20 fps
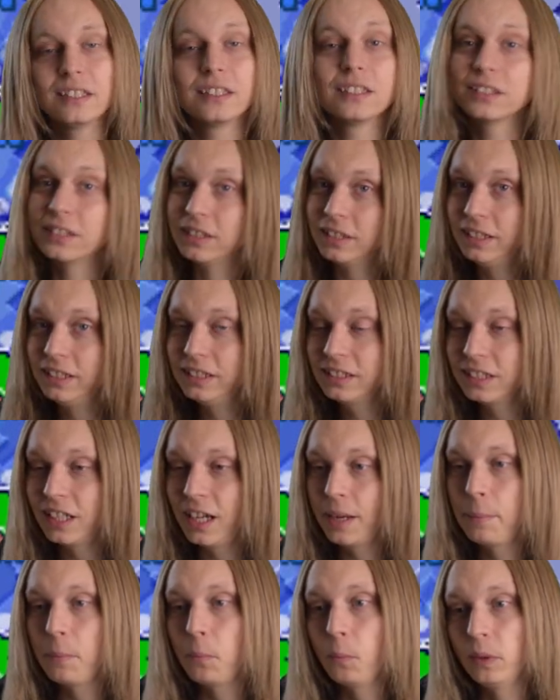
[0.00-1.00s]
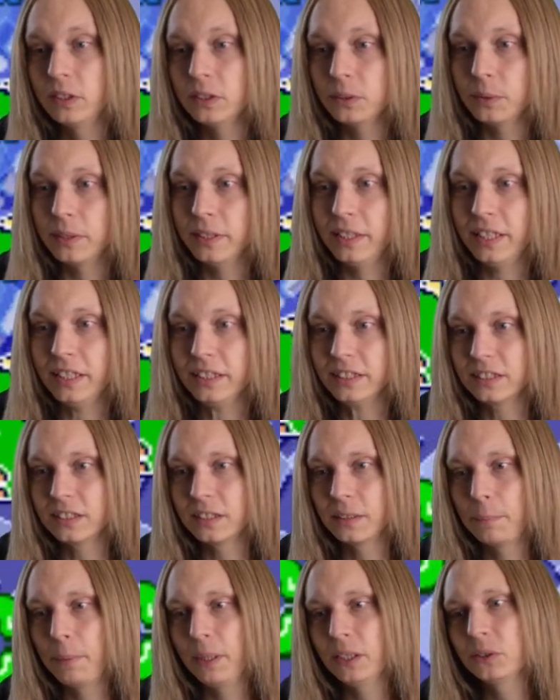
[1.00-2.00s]
so this time we're doing this
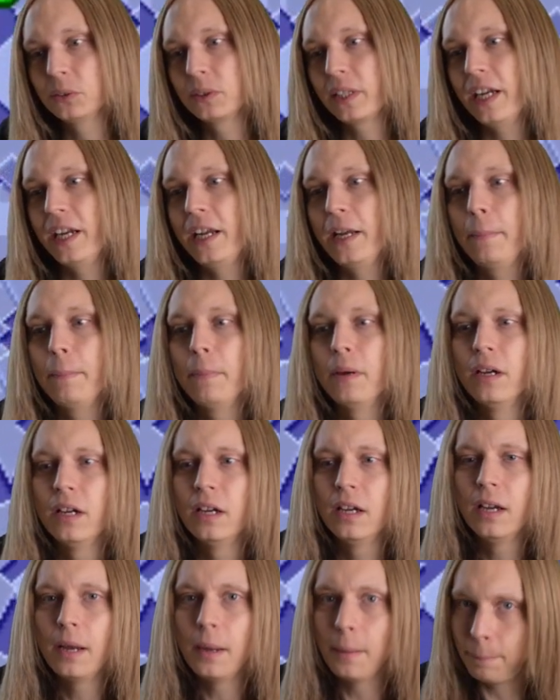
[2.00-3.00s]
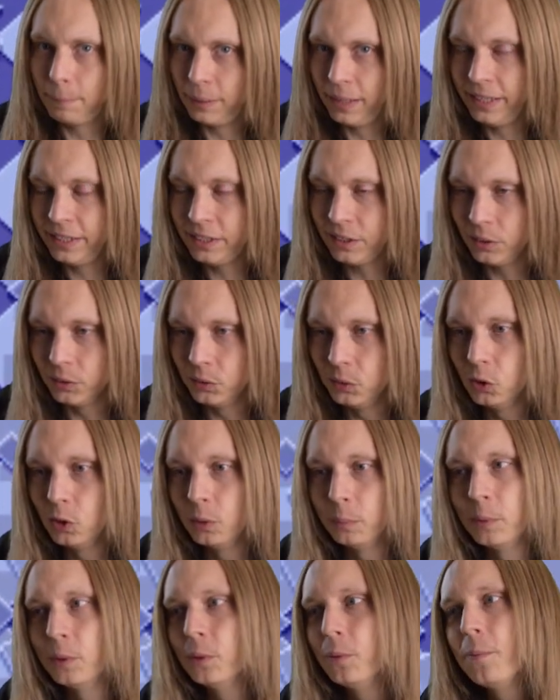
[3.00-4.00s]
puzzle game, playing it on
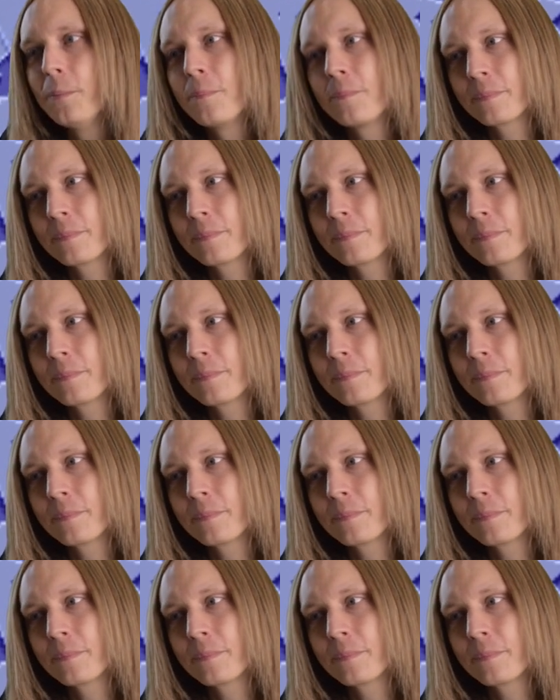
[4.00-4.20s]
normal.